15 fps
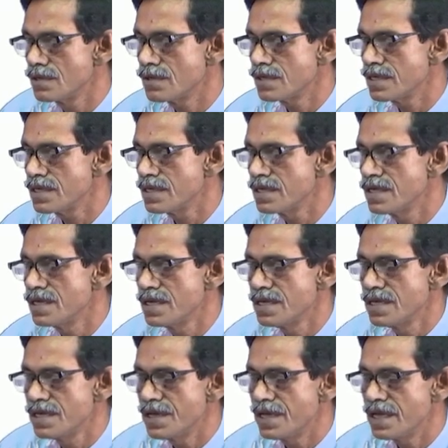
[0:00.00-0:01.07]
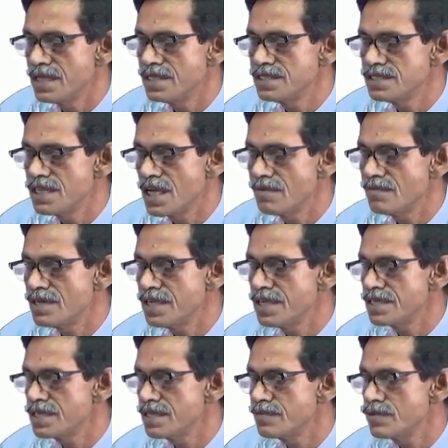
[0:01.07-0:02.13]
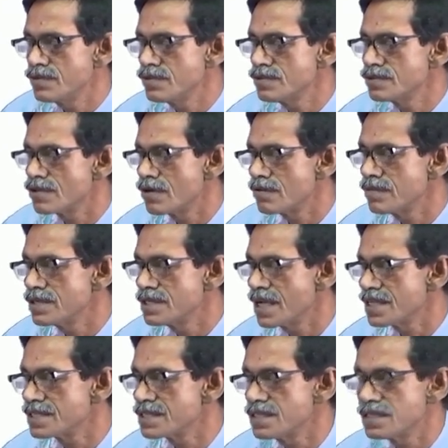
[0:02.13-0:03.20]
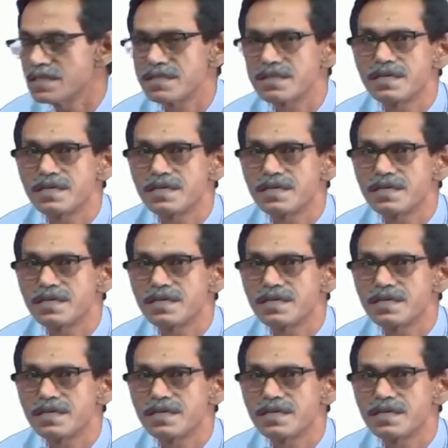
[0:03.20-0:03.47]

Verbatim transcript: Okay. Enzyme linked immunosorbent assay.